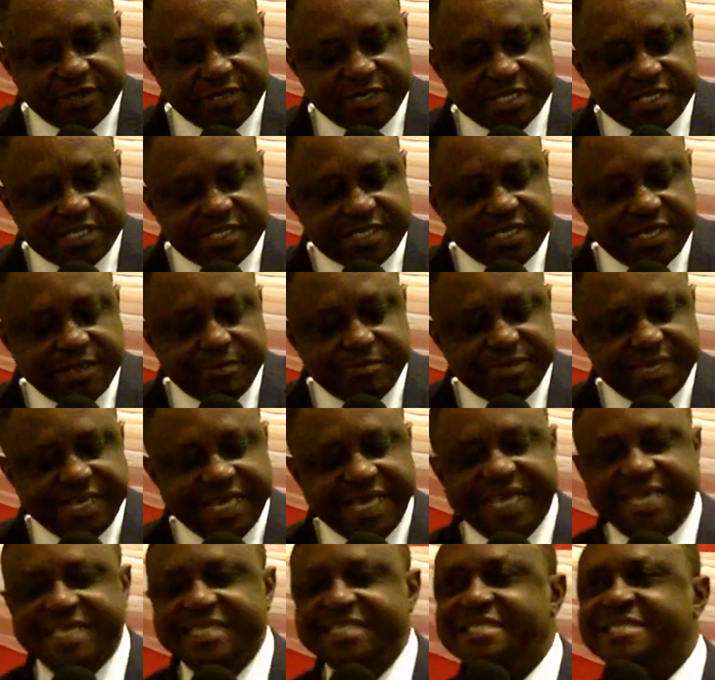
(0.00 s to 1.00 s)
the same
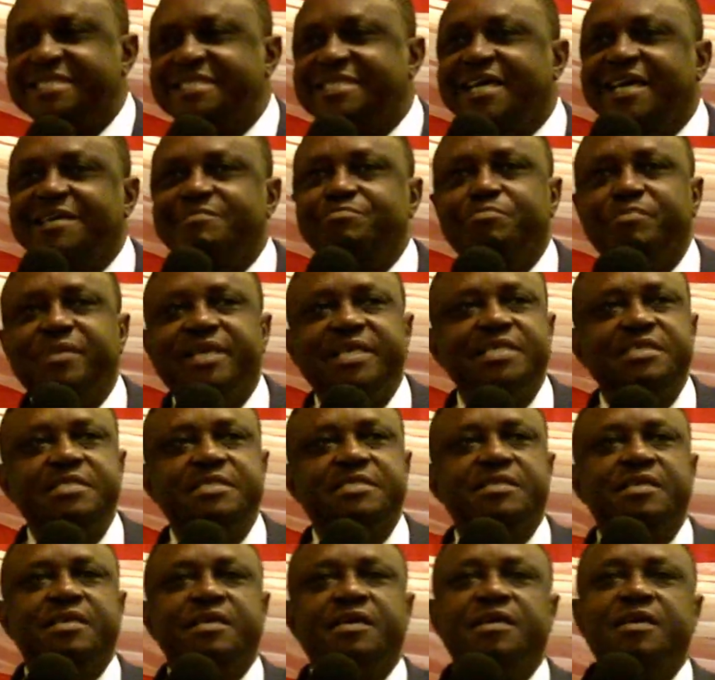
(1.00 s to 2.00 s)
night, that
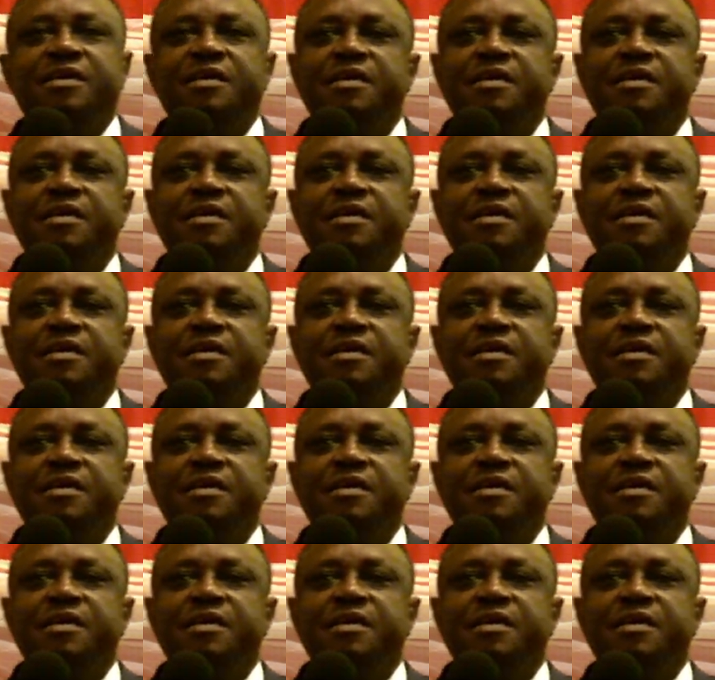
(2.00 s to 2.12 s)
means